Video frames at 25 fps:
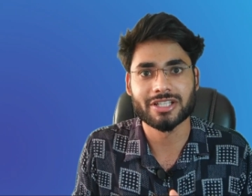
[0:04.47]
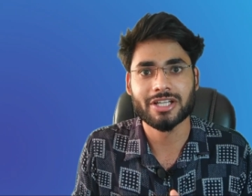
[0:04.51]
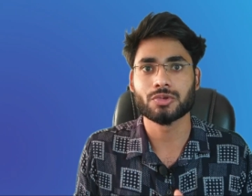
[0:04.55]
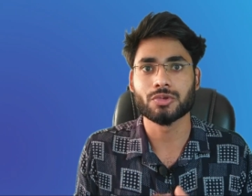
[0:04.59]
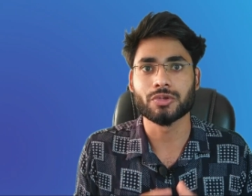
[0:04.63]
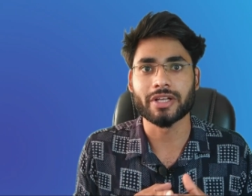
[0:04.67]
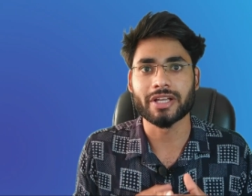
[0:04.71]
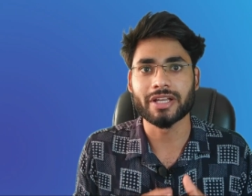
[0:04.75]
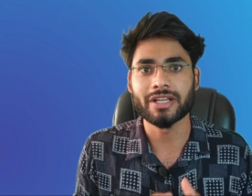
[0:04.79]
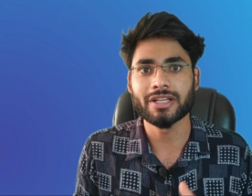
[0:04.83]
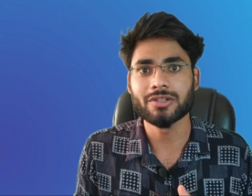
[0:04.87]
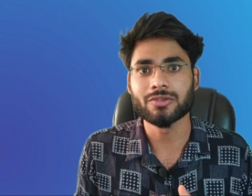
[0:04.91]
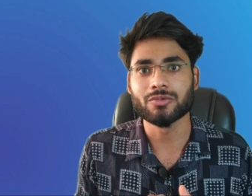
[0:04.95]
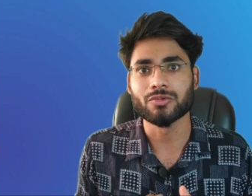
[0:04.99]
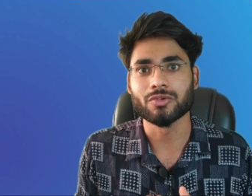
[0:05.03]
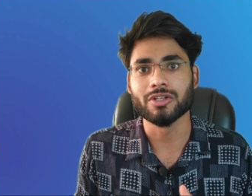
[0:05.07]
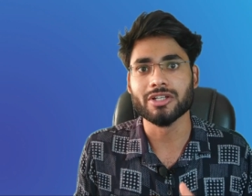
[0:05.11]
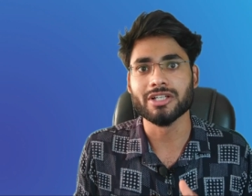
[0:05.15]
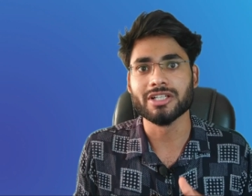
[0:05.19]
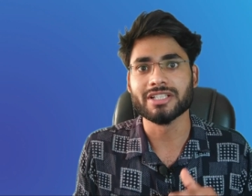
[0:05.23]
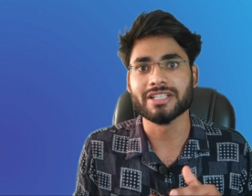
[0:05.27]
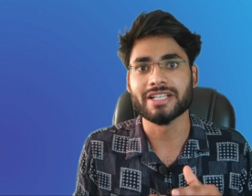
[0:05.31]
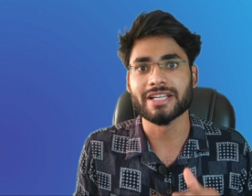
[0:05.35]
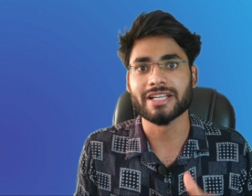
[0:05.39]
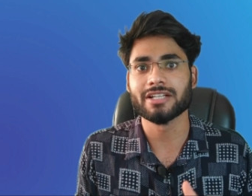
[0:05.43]
Today,
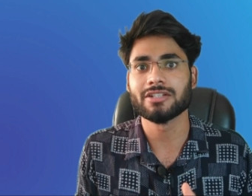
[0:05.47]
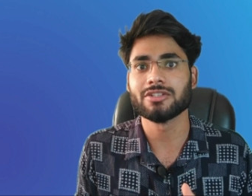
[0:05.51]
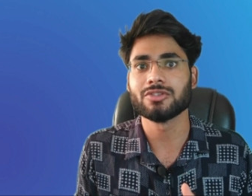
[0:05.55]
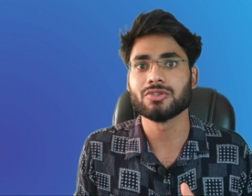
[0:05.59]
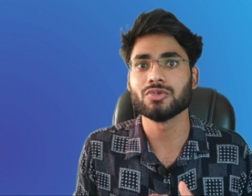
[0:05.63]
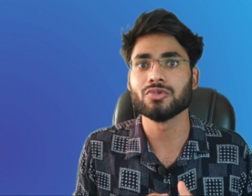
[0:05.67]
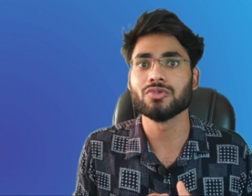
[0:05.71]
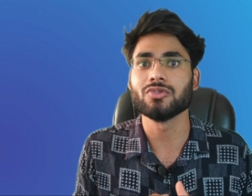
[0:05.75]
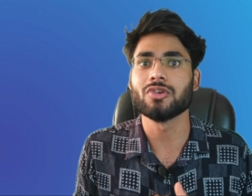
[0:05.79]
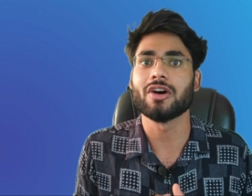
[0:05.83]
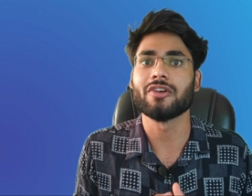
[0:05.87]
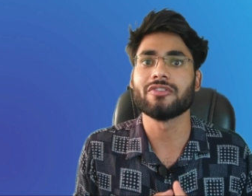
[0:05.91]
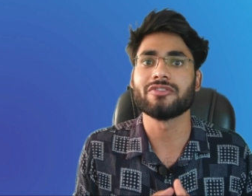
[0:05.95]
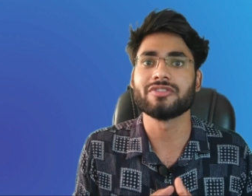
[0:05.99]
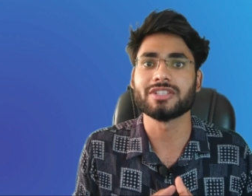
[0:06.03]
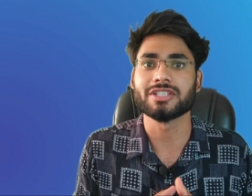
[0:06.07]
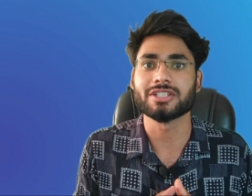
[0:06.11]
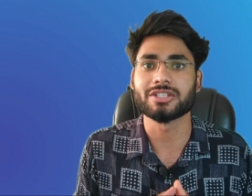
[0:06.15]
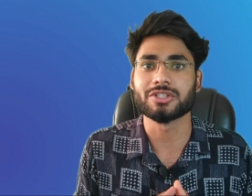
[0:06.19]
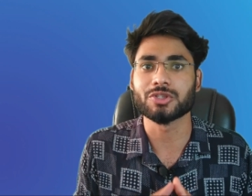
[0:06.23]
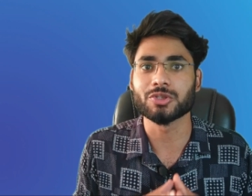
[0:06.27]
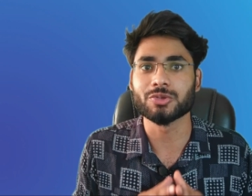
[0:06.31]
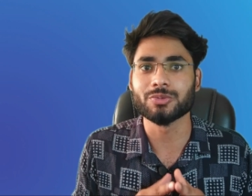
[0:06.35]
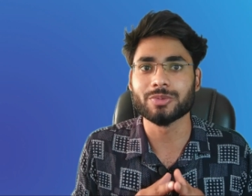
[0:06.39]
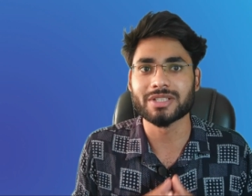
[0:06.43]
we'll take tour of
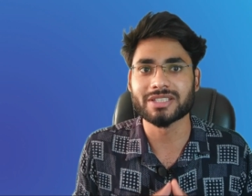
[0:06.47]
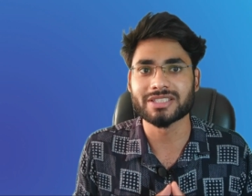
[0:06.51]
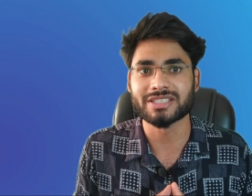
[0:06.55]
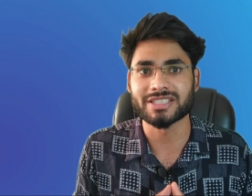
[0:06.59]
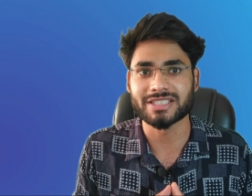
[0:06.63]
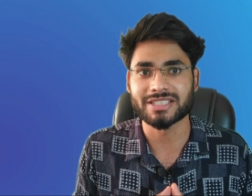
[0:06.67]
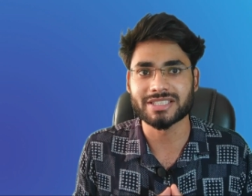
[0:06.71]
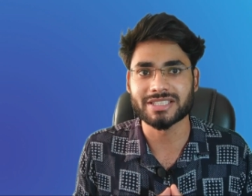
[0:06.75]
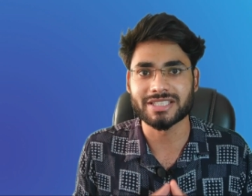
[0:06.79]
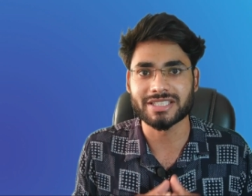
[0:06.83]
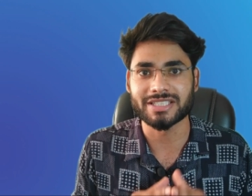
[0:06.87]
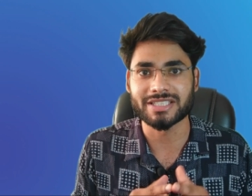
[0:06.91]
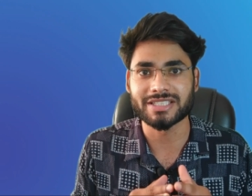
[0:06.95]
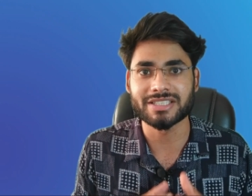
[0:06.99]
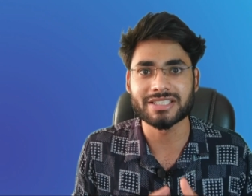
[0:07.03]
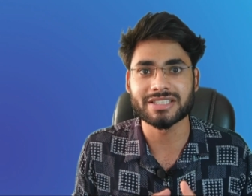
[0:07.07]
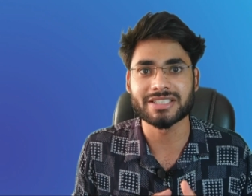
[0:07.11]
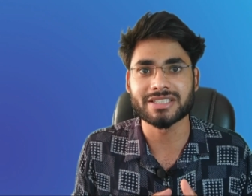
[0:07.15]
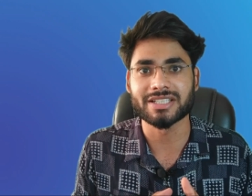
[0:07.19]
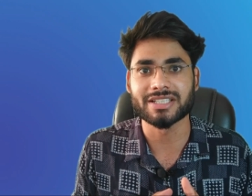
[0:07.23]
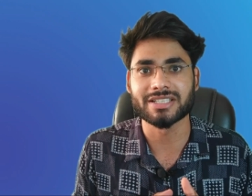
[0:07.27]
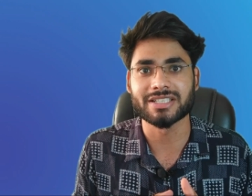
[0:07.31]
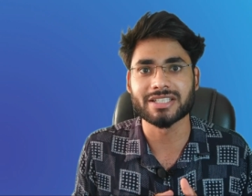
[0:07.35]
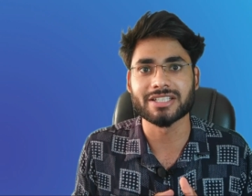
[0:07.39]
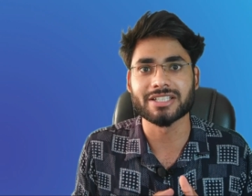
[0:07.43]
the QBasic
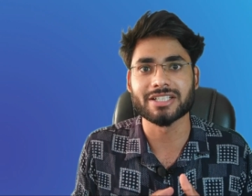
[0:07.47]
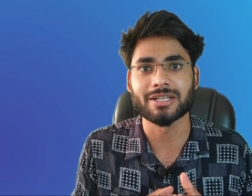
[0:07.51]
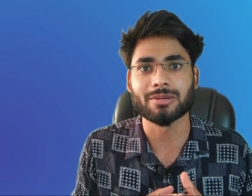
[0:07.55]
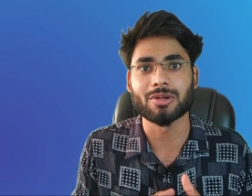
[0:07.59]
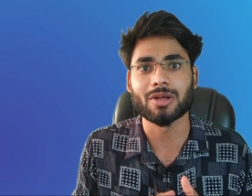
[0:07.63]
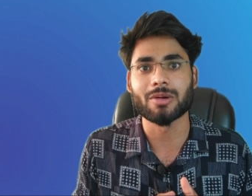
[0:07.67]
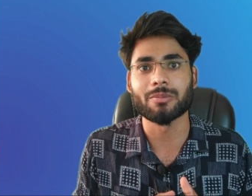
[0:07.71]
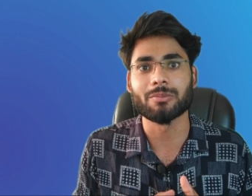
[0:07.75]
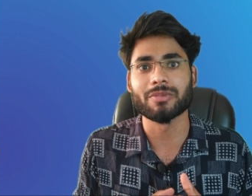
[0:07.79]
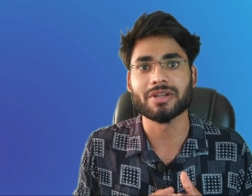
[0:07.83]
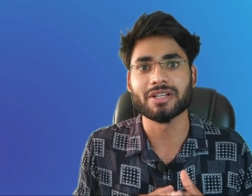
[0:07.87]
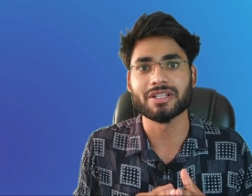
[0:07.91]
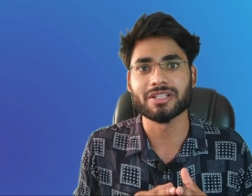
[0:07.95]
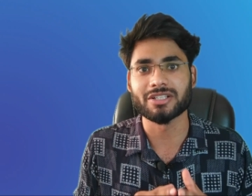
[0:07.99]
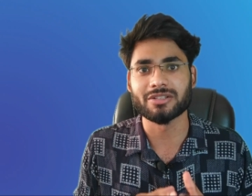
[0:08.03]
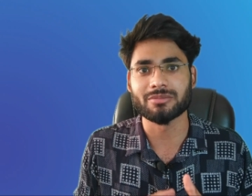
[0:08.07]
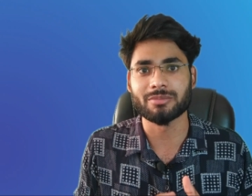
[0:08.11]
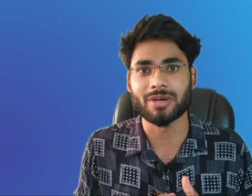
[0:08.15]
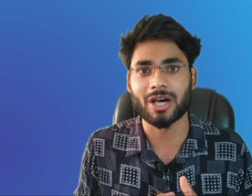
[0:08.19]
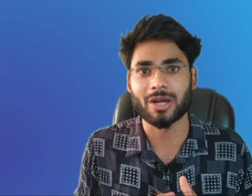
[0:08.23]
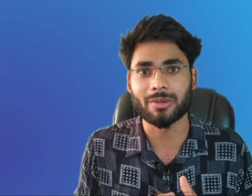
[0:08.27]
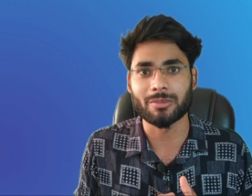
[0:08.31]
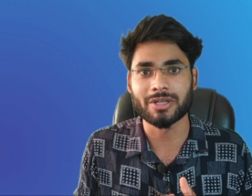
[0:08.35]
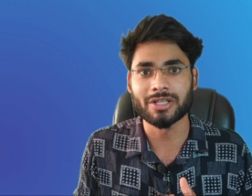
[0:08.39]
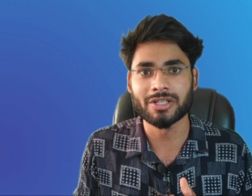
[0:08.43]
Integrated Development
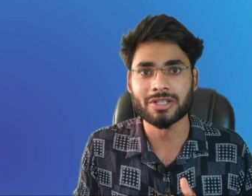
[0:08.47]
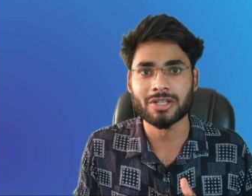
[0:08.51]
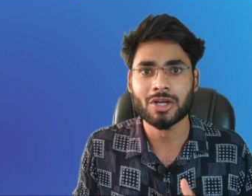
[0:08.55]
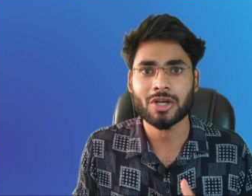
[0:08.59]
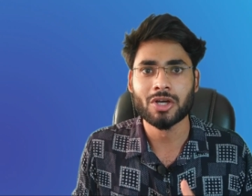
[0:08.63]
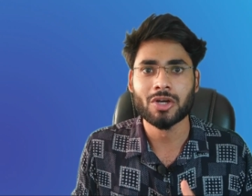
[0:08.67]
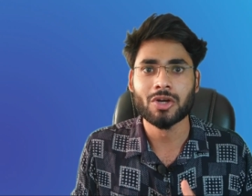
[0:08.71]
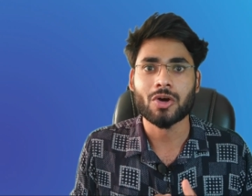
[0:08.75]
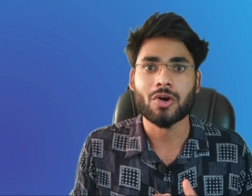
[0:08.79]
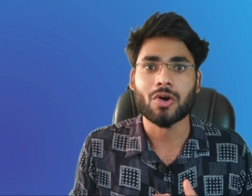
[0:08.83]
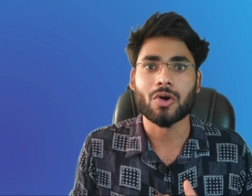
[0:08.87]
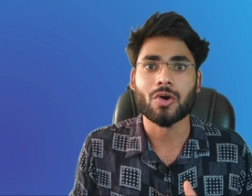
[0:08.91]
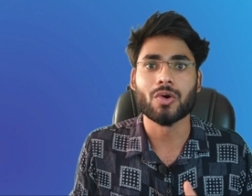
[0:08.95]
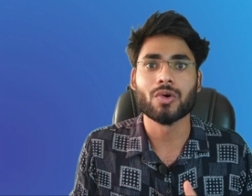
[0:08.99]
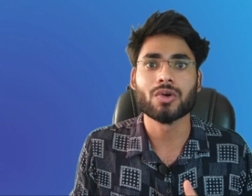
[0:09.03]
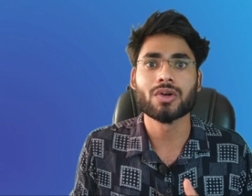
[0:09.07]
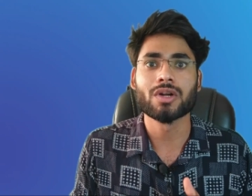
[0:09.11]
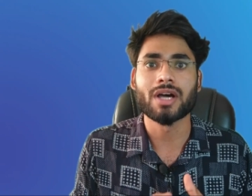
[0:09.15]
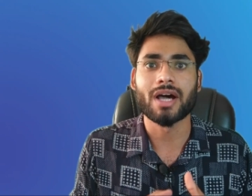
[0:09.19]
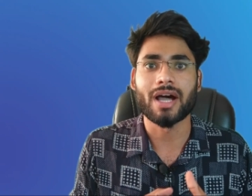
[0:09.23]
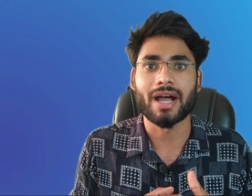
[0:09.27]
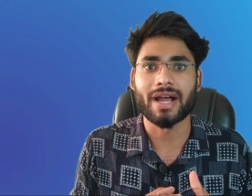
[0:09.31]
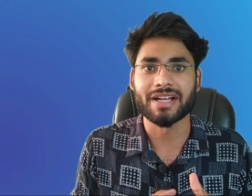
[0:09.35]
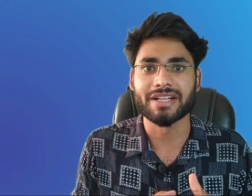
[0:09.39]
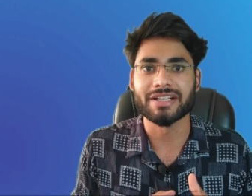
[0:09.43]
Environment or
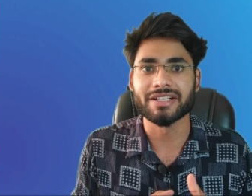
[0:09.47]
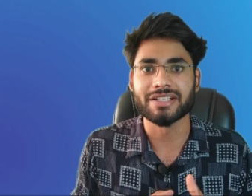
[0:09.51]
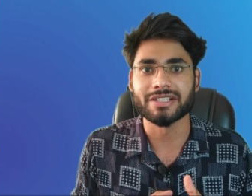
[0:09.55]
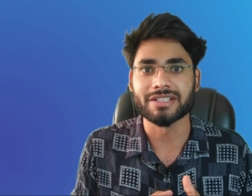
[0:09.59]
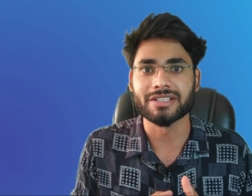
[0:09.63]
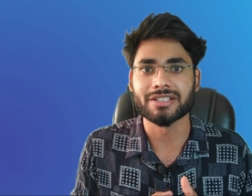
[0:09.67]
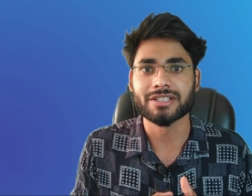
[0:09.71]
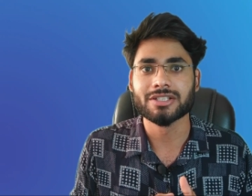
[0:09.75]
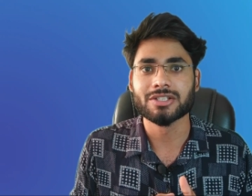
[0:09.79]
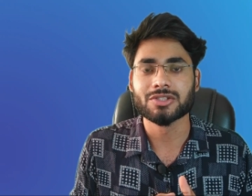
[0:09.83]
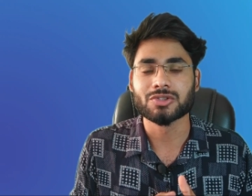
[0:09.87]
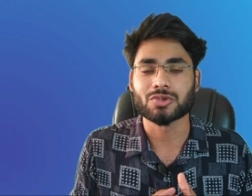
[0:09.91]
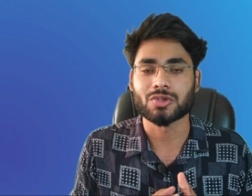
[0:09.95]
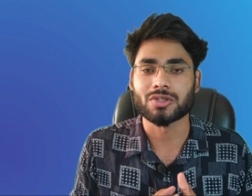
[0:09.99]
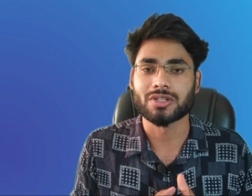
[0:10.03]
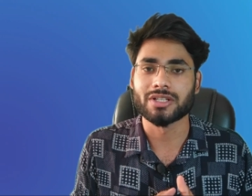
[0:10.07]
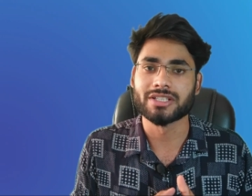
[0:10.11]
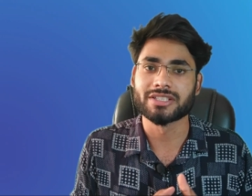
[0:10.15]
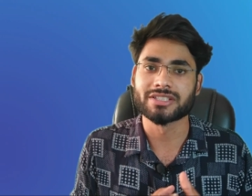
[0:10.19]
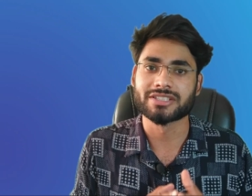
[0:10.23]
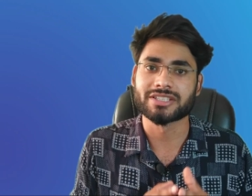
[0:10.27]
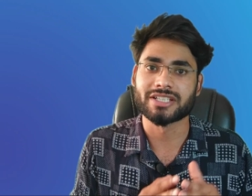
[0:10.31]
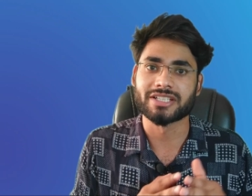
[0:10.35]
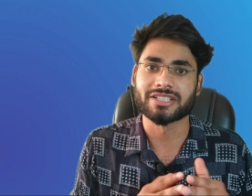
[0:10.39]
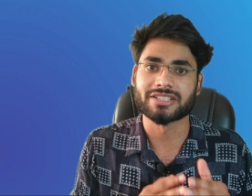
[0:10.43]
IDE. So
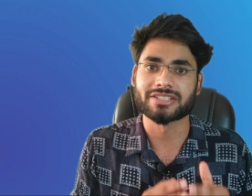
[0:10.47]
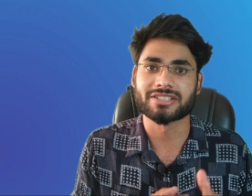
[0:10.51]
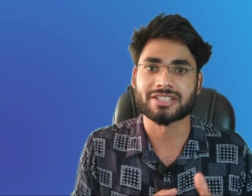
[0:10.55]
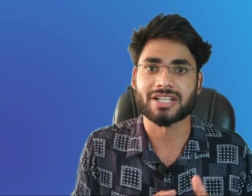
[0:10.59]
let's get